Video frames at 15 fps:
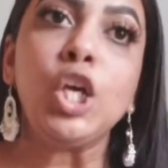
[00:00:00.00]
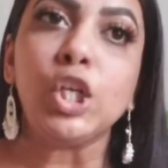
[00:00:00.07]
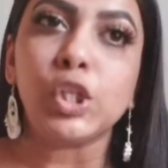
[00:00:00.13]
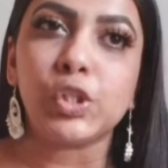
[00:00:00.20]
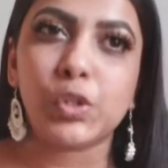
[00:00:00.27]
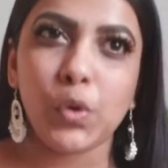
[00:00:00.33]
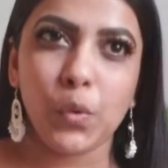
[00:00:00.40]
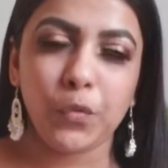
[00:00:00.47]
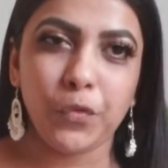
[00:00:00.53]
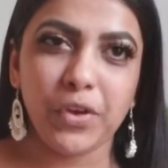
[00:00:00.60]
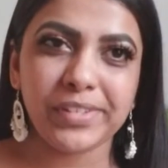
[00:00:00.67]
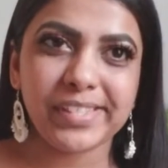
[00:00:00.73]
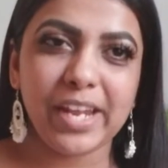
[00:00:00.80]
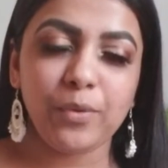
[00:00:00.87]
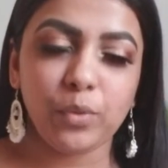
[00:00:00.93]
So
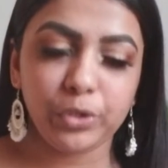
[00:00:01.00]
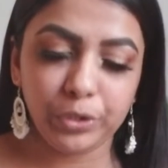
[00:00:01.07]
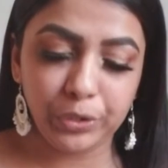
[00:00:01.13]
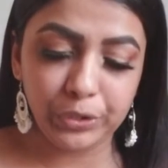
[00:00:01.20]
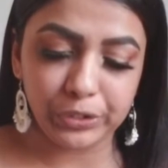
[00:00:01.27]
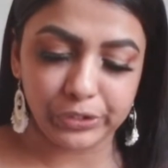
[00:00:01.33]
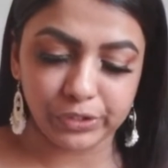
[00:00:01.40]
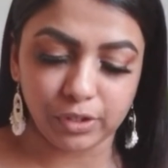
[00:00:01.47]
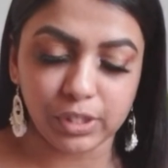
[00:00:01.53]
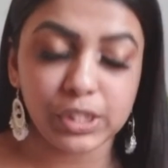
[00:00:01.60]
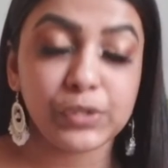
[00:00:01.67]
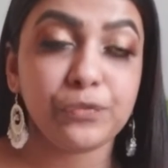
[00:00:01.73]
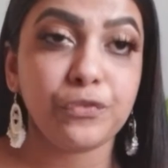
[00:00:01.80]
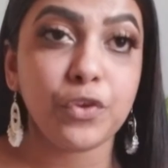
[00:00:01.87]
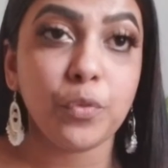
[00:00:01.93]
first I wanted to
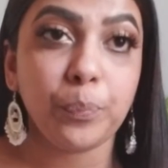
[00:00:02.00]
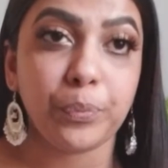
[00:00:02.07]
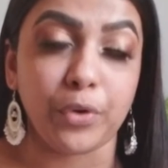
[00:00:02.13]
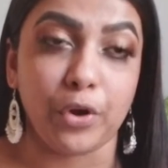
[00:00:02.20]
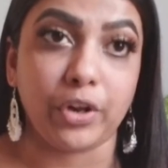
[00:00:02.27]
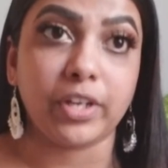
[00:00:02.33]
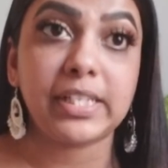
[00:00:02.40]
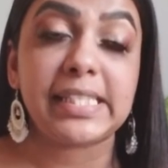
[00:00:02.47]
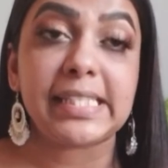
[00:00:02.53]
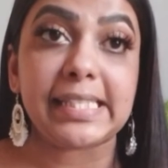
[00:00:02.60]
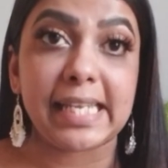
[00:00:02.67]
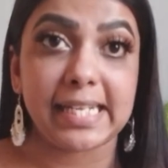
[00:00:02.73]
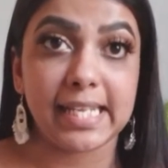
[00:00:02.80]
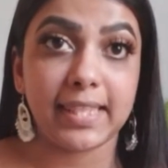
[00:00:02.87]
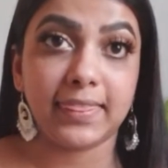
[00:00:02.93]
discuss few products
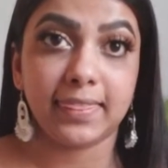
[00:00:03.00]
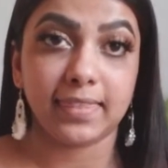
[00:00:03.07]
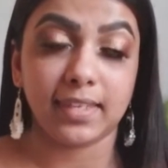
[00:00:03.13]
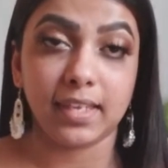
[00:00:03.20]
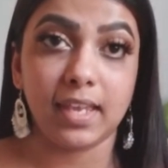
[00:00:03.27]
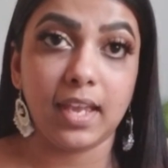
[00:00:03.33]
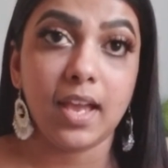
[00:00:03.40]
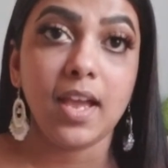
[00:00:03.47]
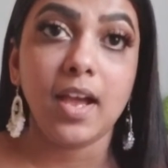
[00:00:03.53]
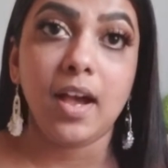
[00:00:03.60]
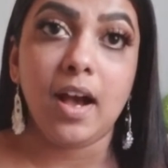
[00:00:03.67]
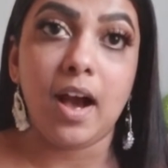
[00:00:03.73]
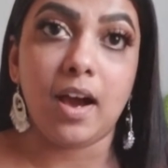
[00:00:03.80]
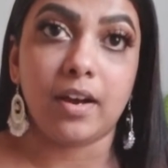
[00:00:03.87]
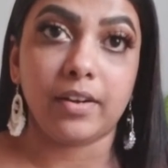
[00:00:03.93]
that I think
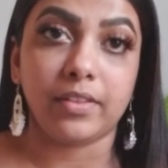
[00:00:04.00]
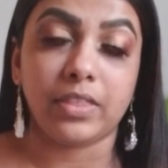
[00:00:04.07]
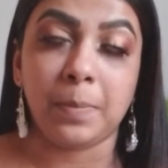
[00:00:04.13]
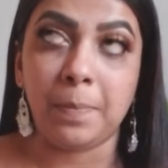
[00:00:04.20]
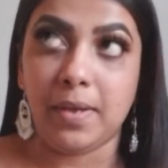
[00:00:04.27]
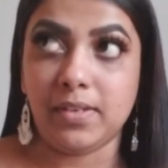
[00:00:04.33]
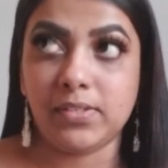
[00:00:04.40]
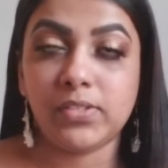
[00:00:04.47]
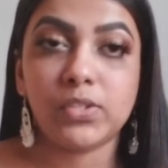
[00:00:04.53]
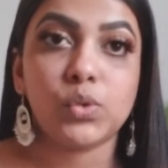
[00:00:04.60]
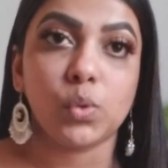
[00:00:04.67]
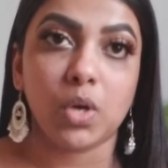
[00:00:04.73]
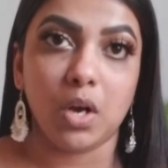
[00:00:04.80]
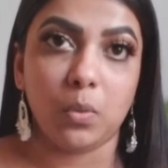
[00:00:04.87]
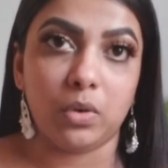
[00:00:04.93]
are the best to
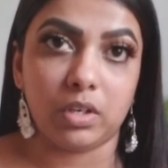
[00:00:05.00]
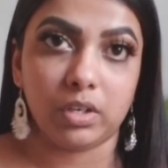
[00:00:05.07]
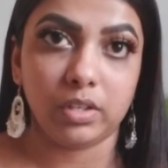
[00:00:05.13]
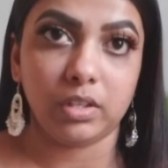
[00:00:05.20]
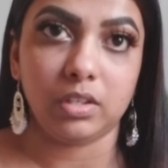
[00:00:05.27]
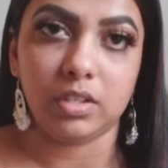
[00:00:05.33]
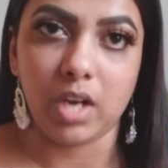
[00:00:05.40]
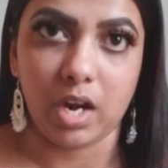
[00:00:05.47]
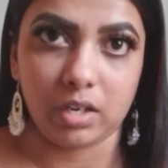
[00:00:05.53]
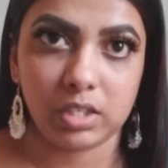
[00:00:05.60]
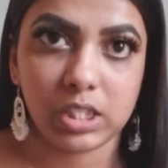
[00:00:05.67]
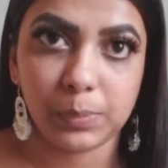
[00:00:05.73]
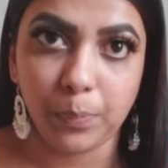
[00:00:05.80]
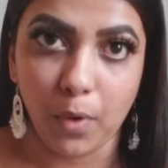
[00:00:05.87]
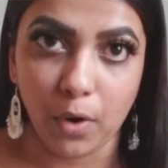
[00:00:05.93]
cover dark
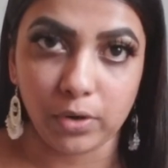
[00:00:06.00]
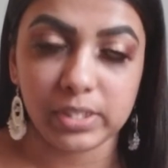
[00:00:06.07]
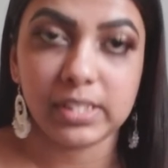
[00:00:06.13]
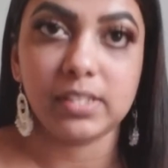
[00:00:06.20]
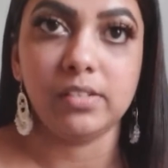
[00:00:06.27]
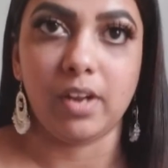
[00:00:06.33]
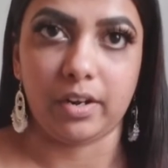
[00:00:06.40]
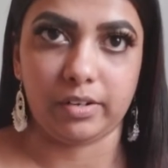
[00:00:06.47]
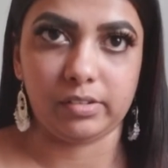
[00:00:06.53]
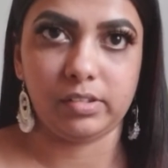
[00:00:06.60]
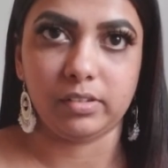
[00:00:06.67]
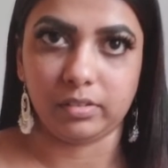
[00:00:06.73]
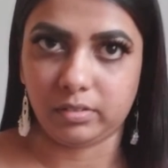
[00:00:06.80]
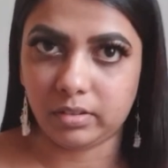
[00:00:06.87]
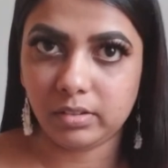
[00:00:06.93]
spots, dark
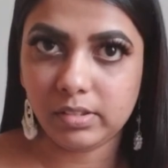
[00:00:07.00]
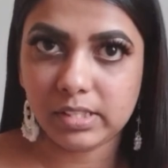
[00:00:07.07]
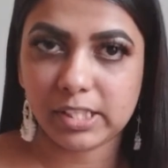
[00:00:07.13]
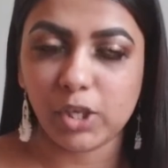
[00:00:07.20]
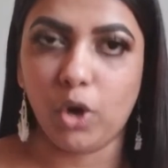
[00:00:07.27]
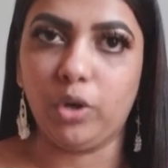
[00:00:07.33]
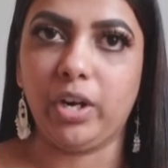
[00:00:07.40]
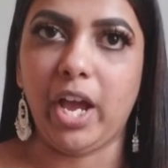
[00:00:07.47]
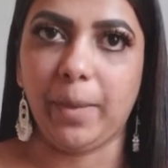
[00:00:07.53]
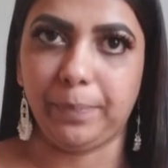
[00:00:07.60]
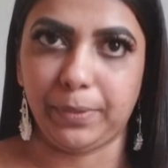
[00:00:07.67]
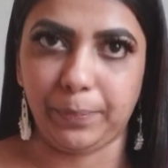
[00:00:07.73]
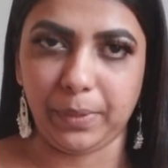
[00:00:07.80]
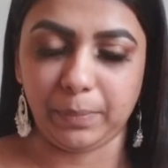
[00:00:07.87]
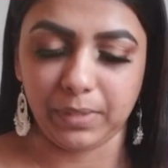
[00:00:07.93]
circles, or
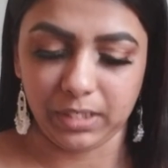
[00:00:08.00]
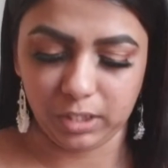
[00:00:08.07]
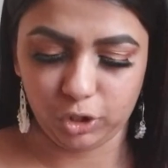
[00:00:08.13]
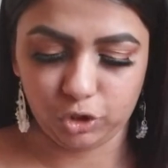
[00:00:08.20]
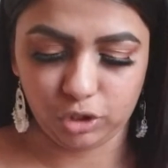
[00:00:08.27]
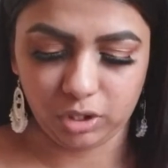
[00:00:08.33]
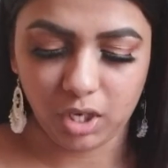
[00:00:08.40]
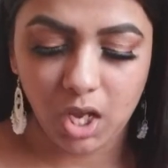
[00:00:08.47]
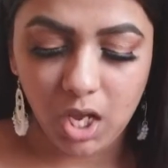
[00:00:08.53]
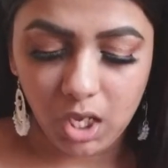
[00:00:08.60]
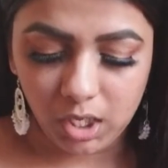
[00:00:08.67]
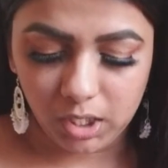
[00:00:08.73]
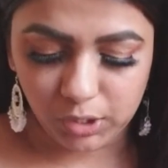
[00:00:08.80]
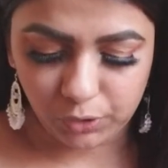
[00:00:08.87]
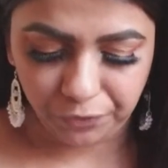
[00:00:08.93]
hyperpigmentation.
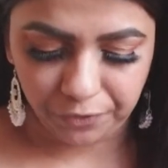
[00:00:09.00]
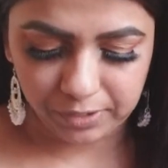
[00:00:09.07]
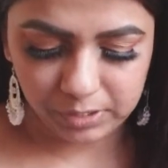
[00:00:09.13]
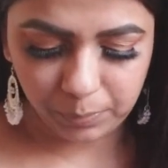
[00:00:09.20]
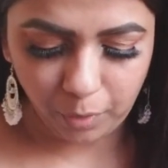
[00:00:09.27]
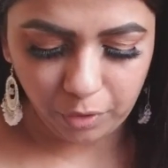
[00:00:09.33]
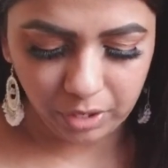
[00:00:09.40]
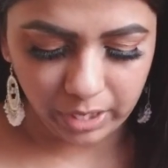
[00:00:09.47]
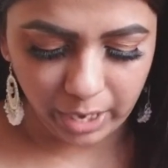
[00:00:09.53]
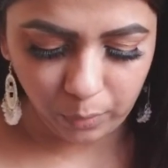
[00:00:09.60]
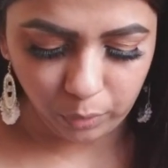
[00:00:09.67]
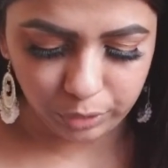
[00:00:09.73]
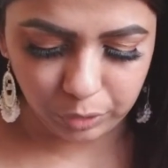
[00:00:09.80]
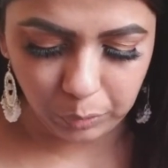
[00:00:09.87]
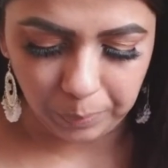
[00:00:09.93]
So first product I
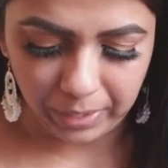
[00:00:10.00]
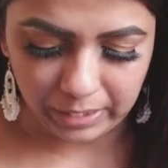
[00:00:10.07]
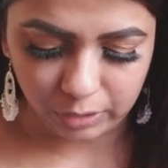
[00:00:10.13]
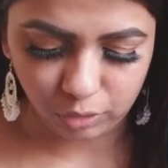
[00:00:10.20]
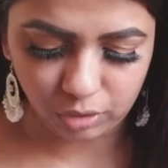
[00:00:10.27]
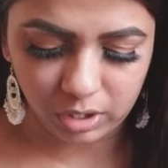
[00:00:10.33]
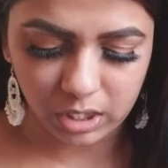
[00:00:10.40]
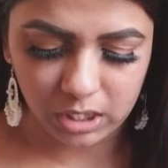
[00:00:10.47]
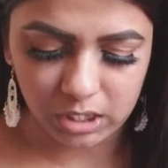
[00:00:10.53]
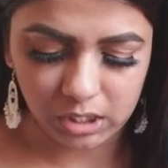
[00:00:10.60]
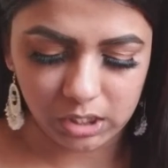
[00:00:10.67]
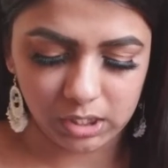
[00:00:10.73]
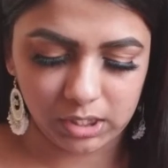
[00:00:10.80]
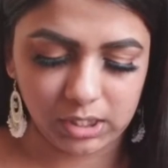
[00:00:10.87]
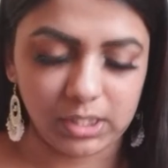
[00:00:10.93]
want to mention
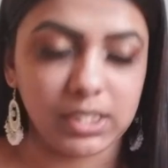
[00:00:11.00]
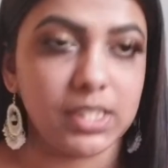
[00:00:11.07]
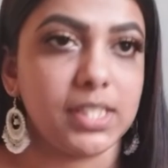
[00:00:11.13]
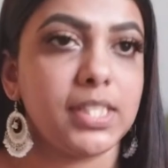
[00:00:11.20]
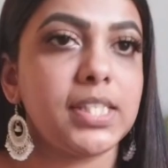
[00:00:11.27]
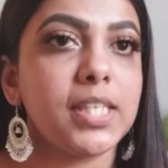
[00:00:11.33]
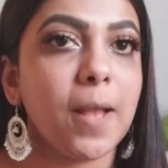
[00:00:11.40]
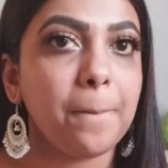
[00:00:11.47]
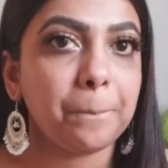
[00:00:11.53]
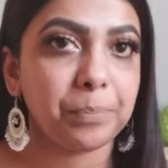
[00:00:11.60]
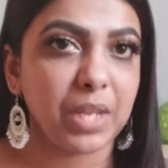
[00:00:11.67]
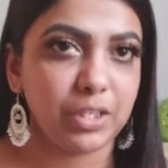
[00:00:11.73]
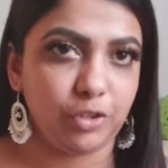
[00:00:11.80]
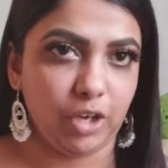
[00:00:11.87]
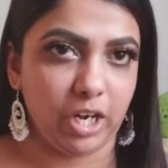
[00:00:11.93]
is this
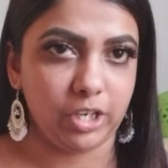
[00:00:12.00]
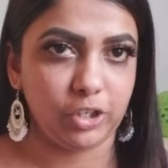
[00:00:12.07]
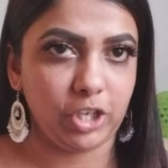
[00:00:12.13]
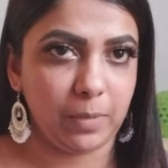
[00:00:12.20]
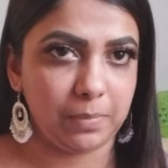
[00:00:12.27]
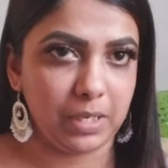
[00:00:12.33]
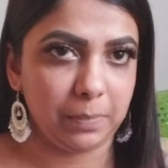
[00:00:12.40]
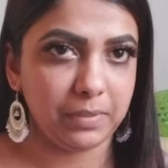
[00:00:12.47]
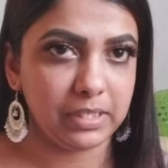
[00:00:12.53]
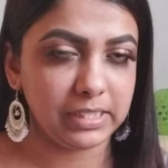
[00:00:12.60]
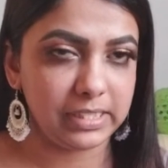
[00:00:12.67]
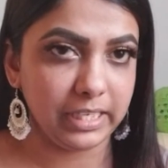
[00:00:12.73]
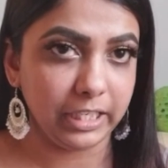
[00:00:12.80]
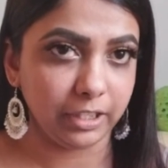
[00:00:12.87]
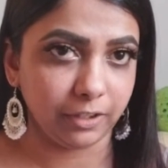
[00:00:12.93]
Tarte Shape Tape
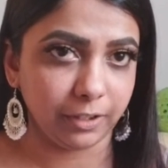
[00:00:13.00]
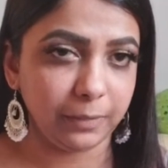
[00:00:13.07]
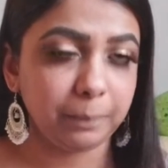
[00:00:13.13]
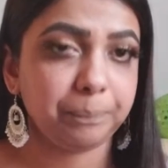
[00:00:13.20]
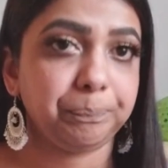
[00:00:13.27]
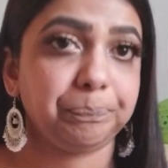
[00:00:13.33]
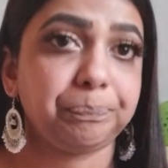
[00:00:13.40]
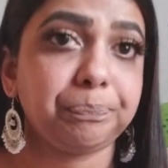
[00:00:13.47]
Concealer.